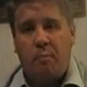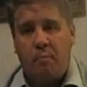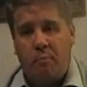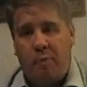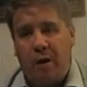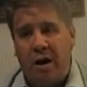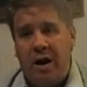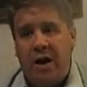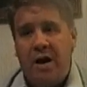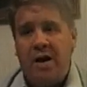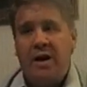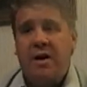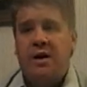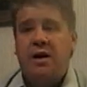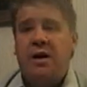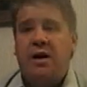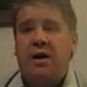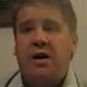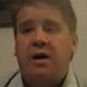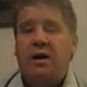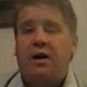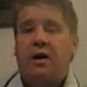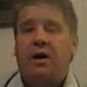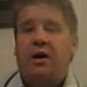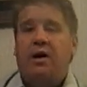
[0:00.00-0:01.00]
by
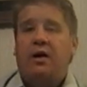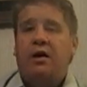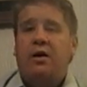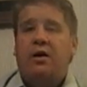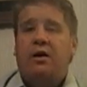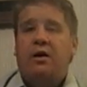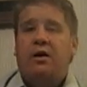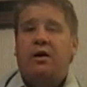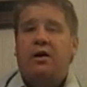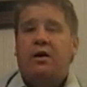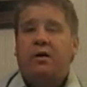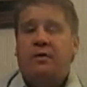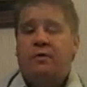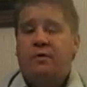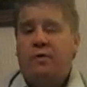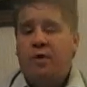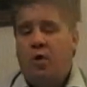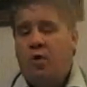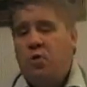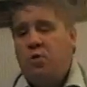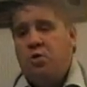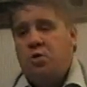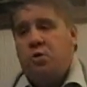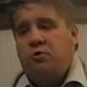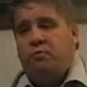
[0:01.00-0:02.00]

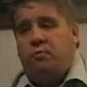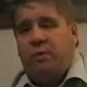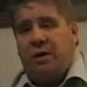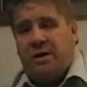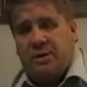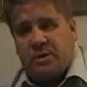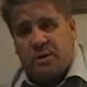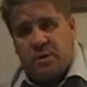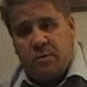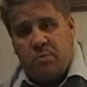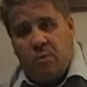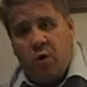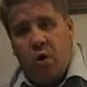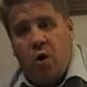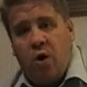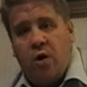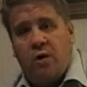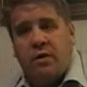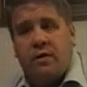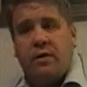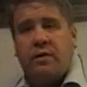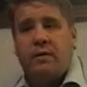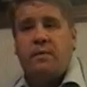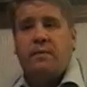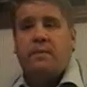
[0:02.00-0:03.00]
those who passed them
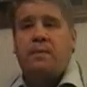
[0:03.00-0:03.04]
on.